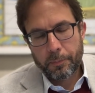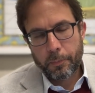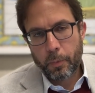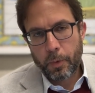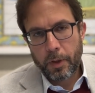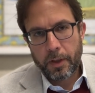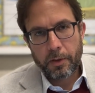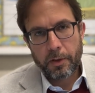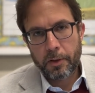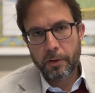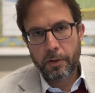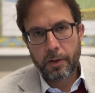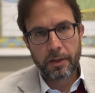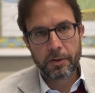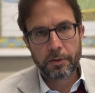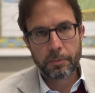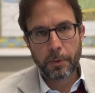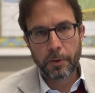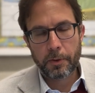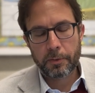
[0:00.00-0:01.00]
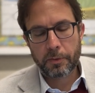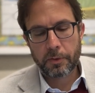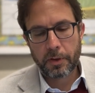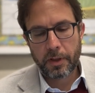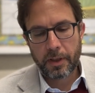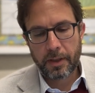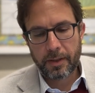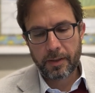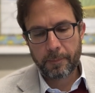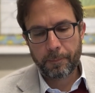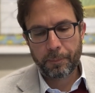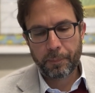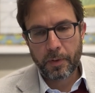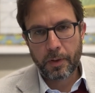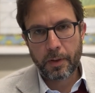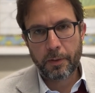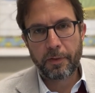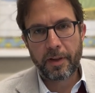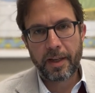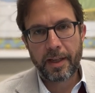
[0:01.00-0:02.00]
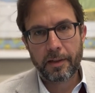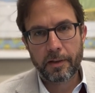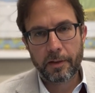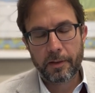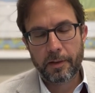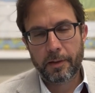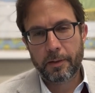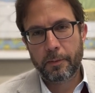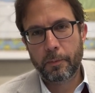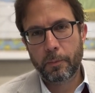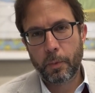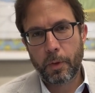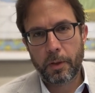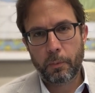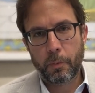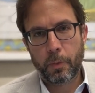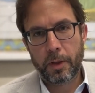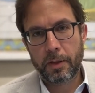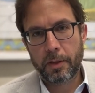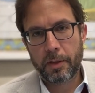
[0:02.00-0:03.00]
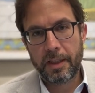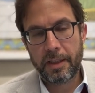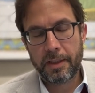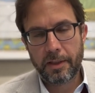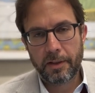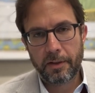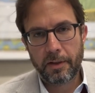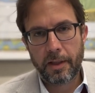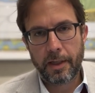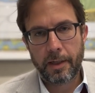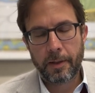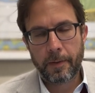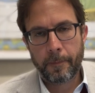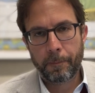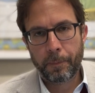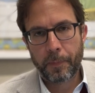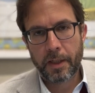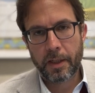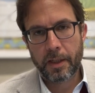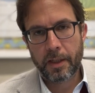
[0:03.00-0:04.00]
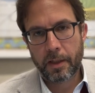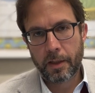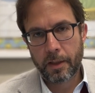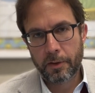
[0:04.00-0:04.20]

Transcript: one could, I suppose, uh, defend what what he did there uh,